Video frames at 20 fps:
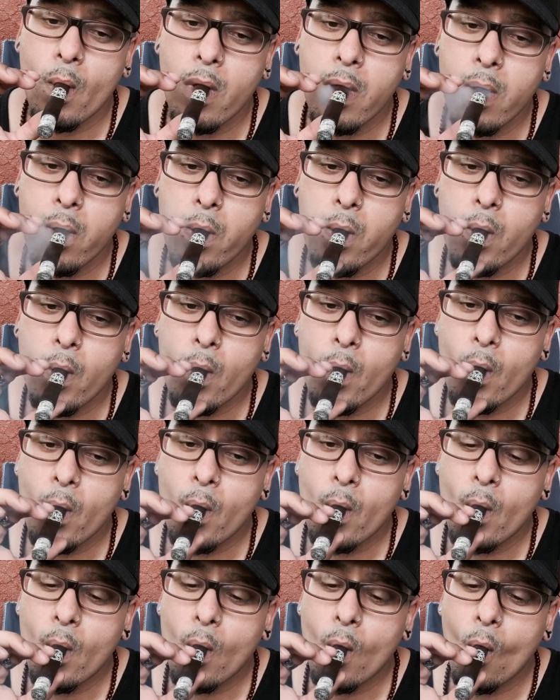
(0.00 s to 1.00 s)

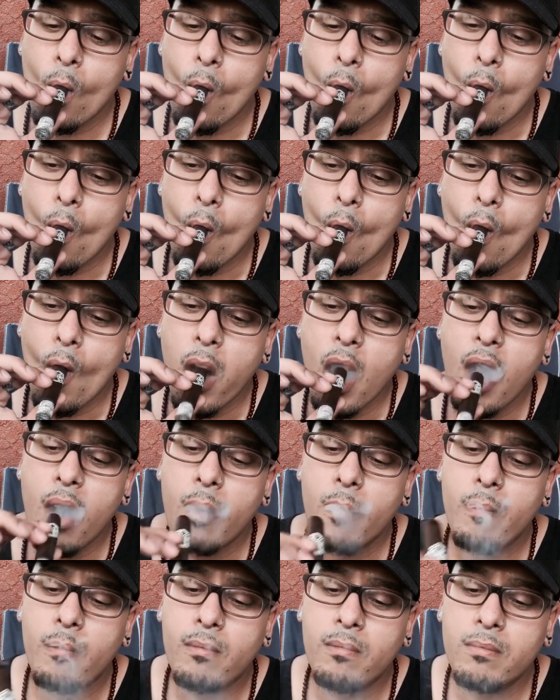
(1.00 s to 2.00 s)

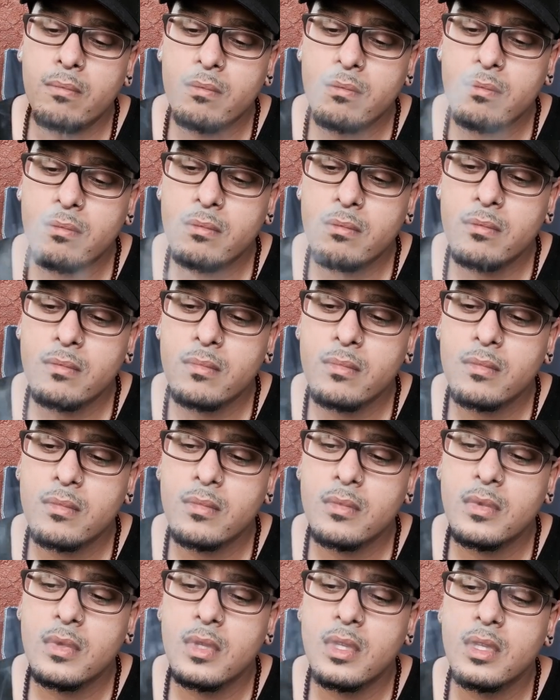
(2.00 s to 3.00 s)

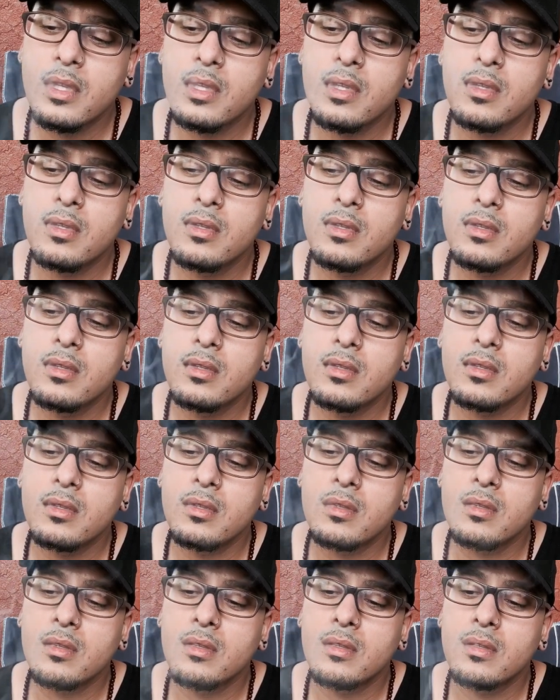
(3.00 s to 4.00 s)

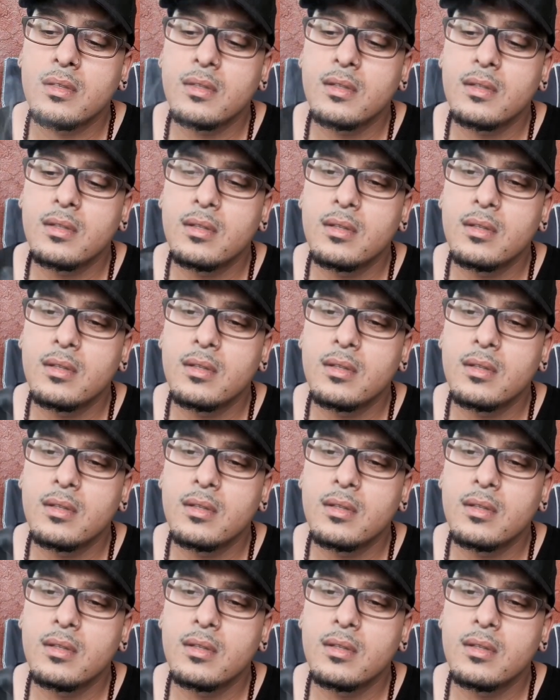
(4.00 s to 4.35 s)
No one is speaking in this clip.